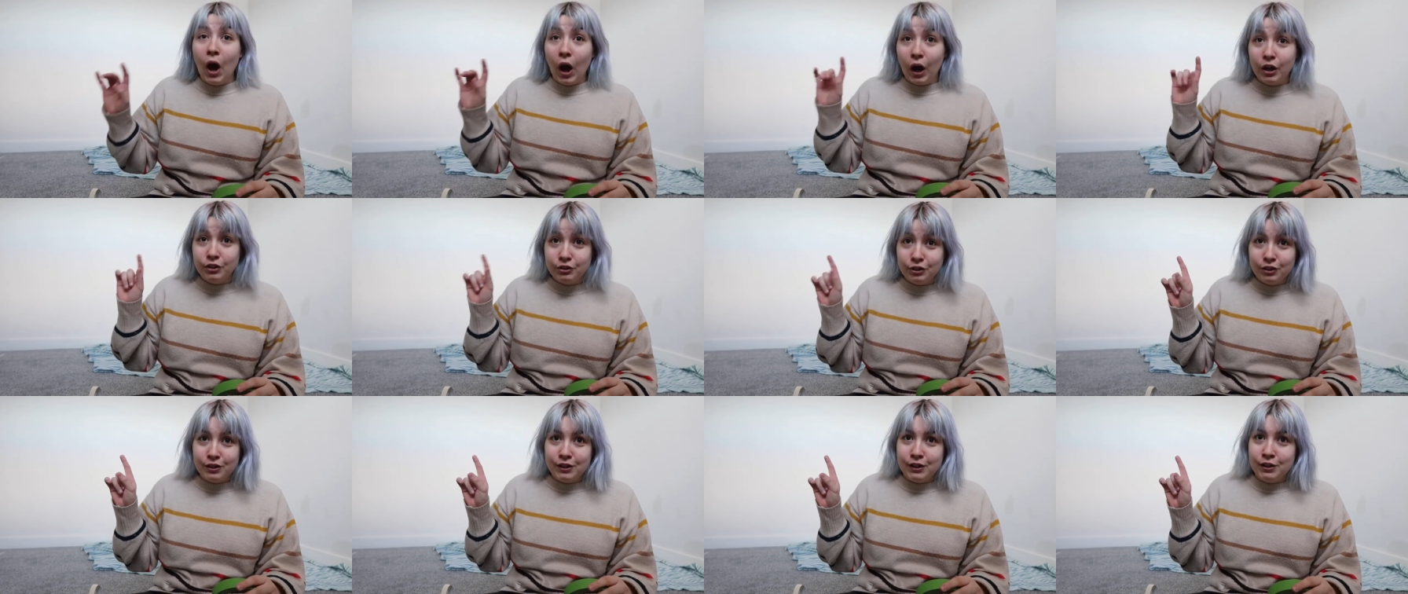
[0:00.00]
I
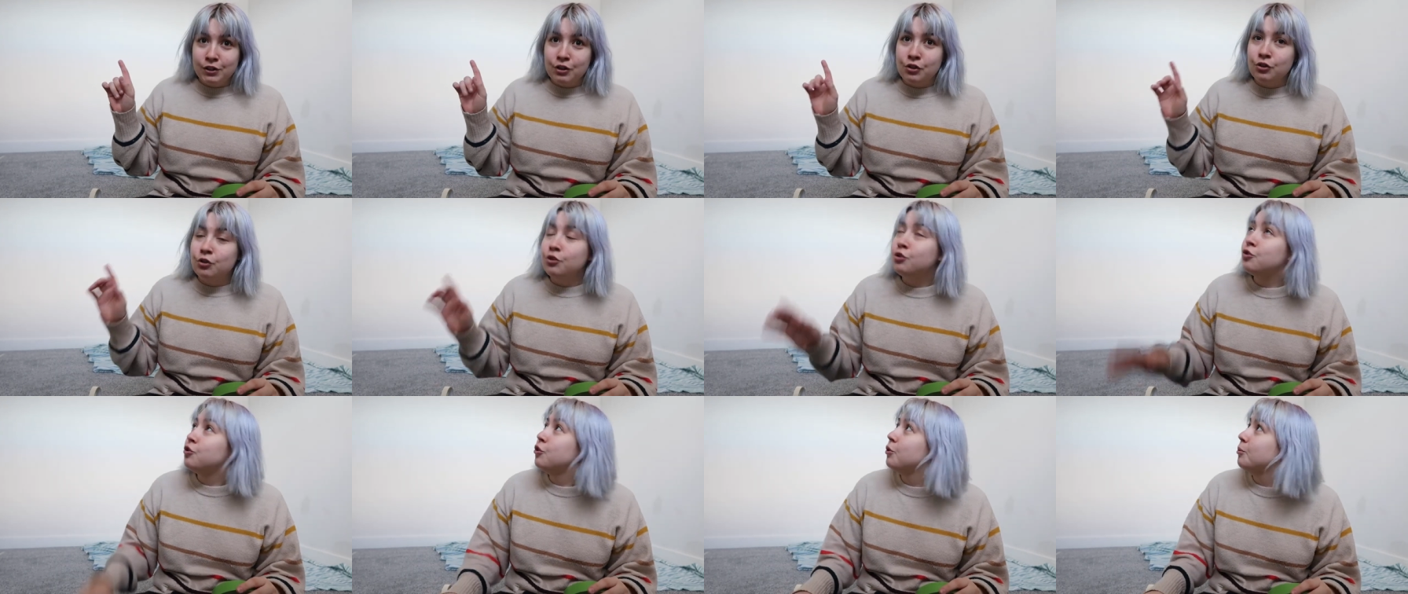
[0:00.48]
do need to
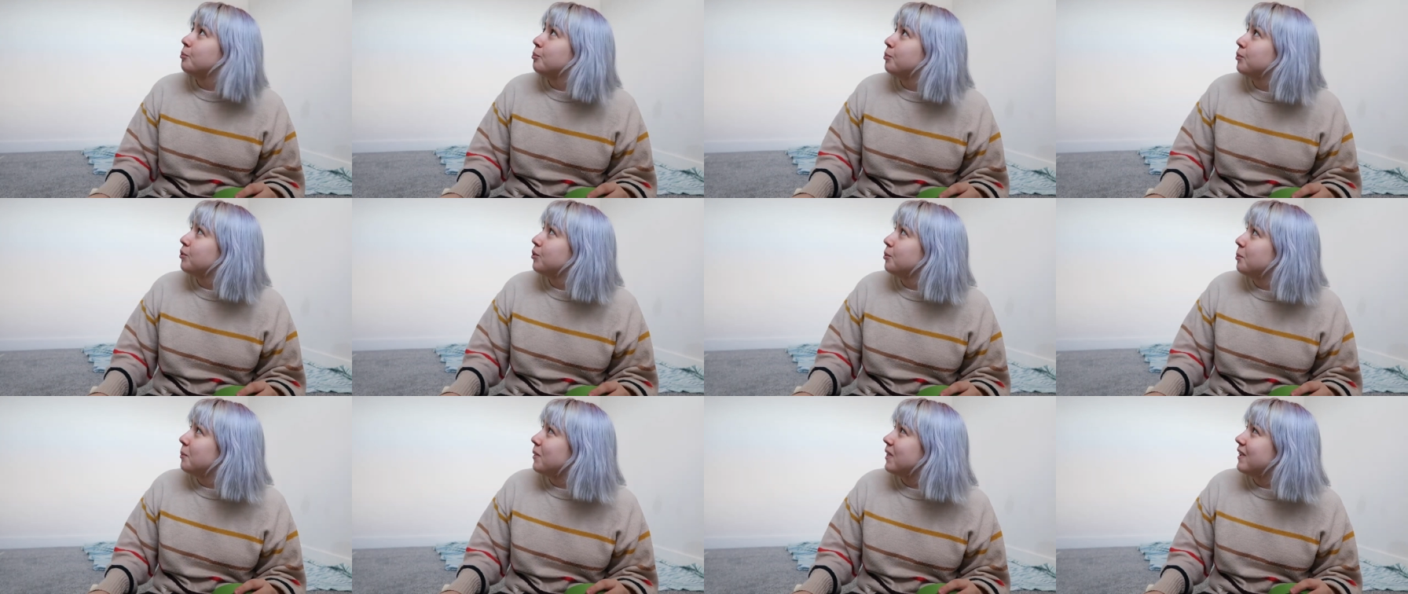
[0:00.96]
touch up
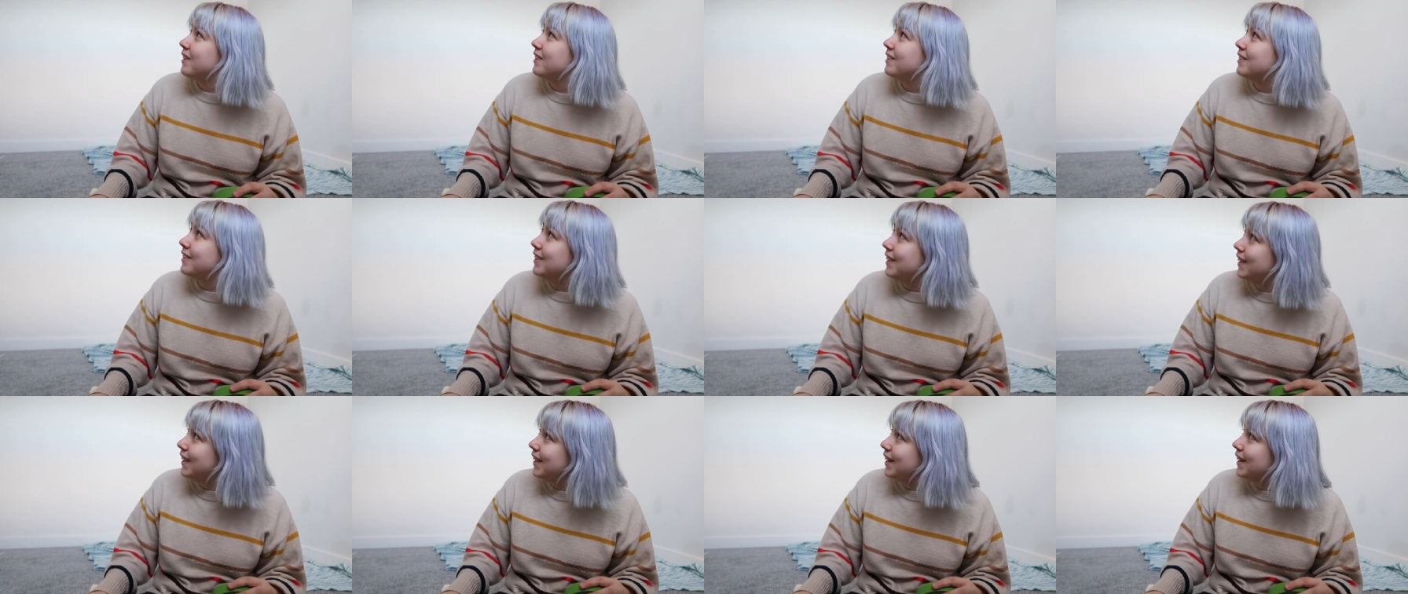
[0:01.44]
some of the
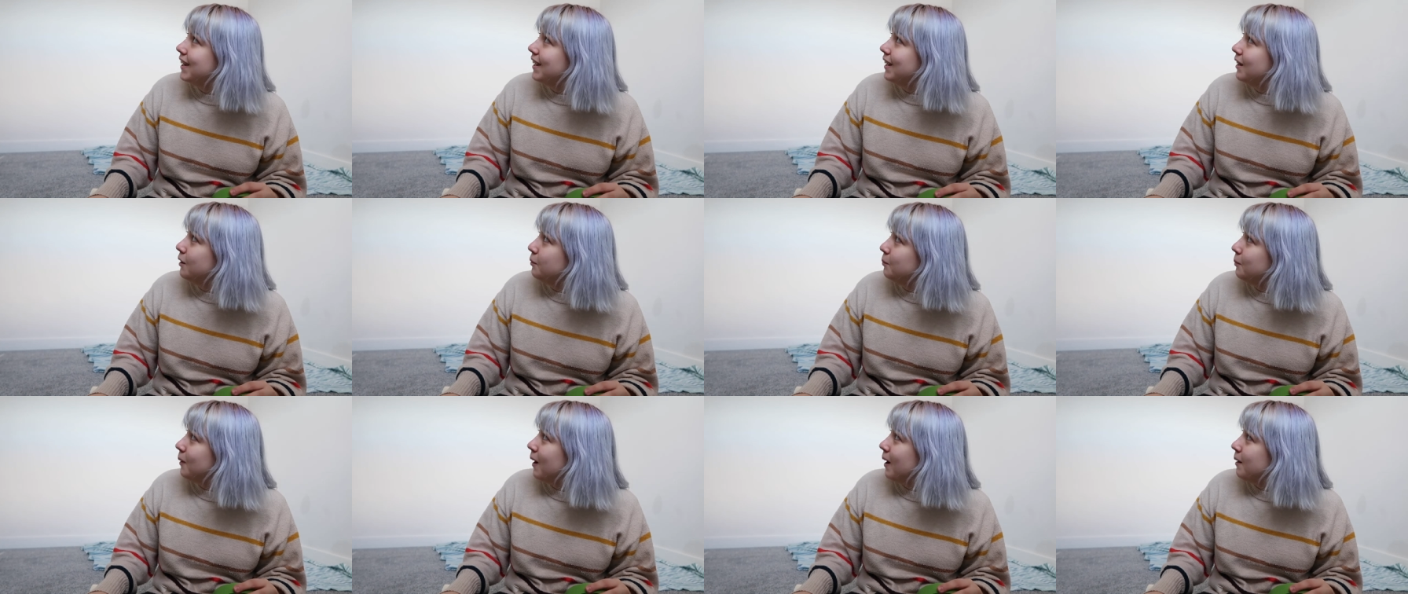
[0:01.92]

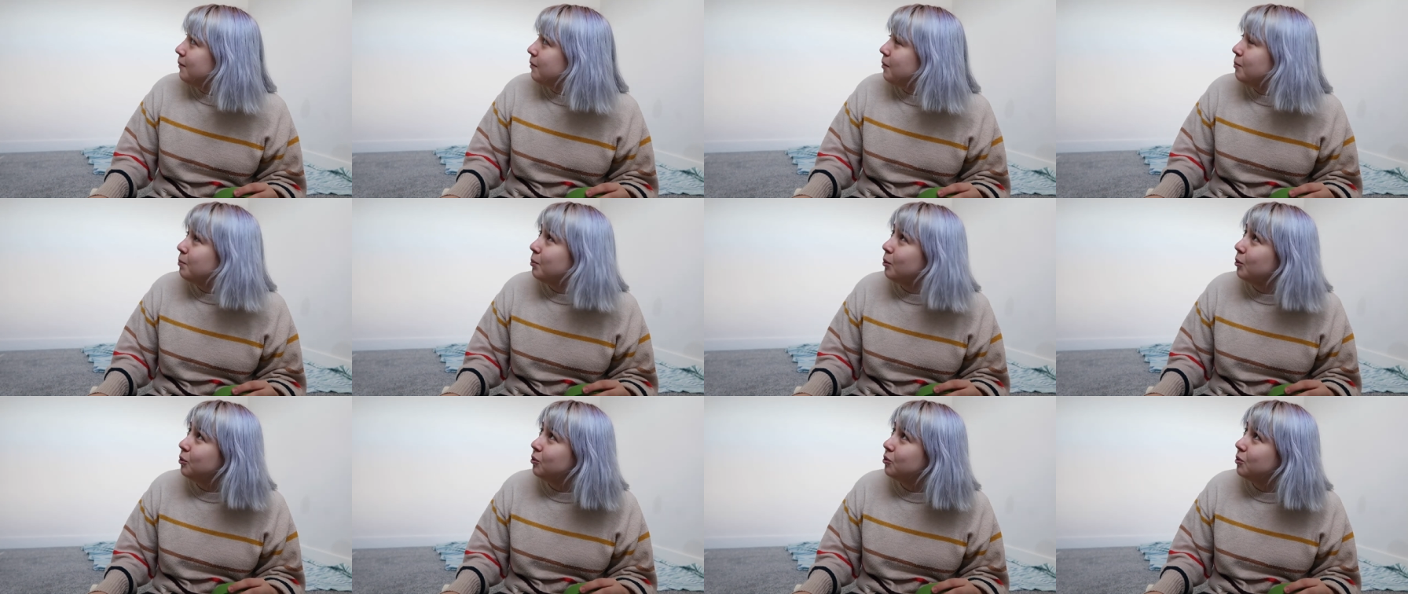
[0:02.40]
ceiling where
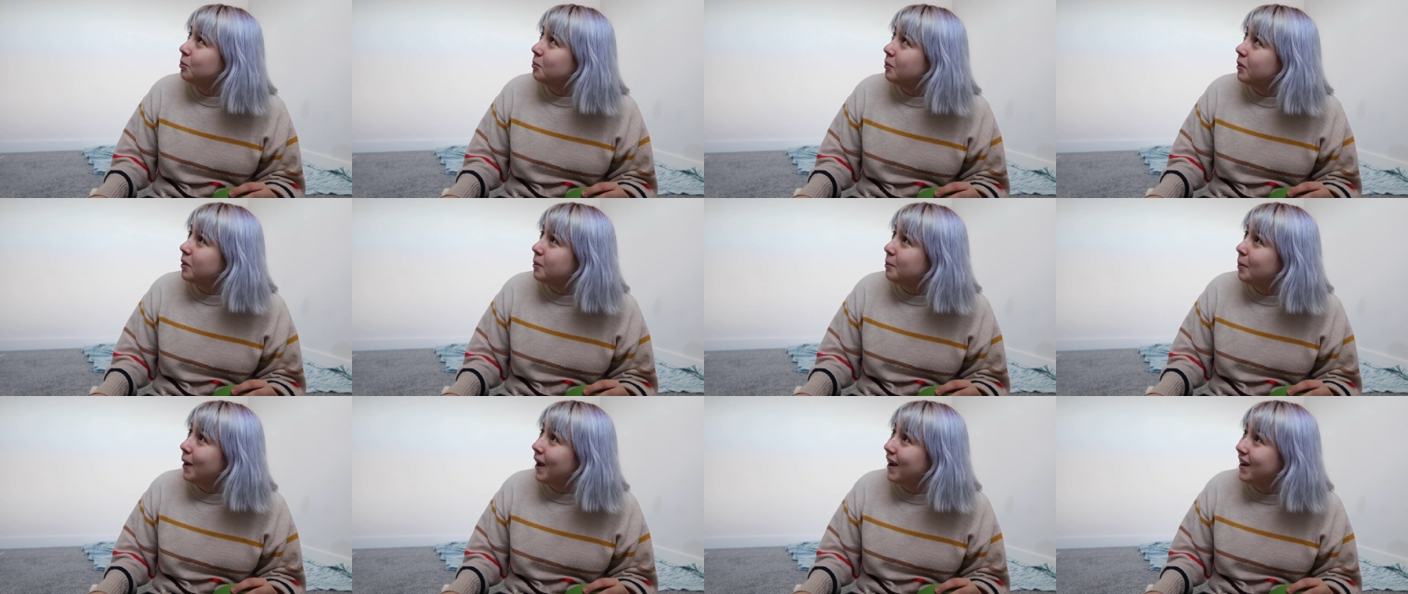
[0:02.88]
we've pulled some
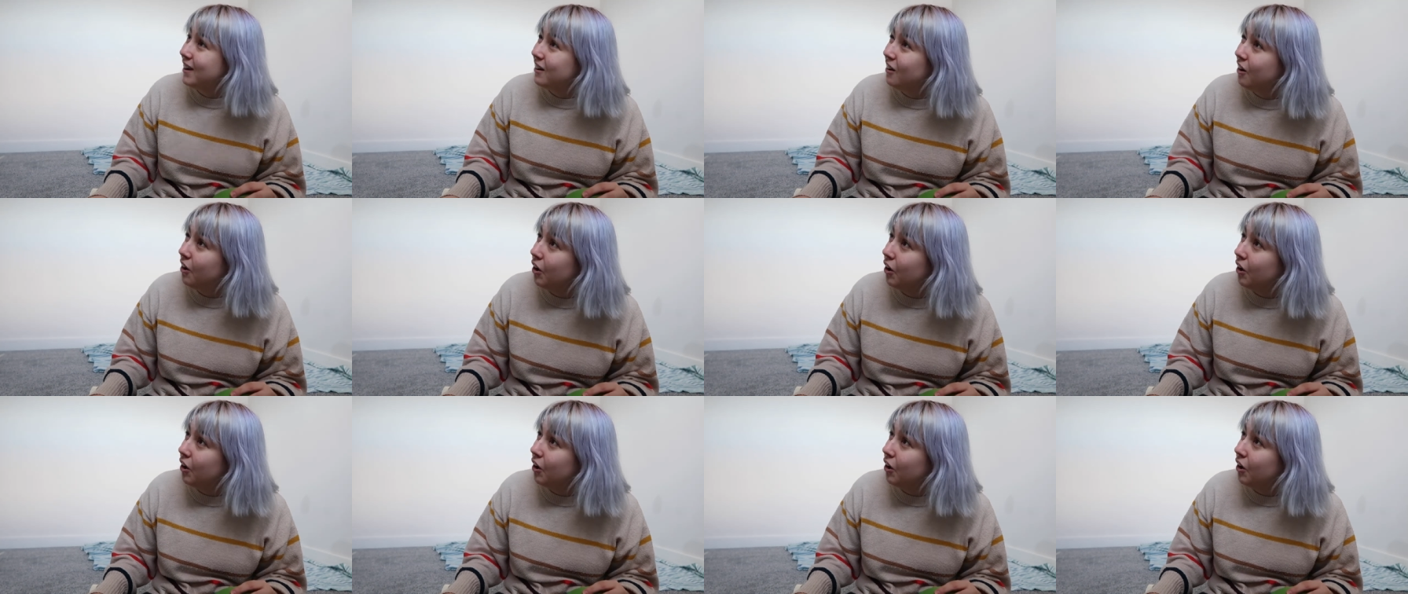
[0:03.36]
of the paint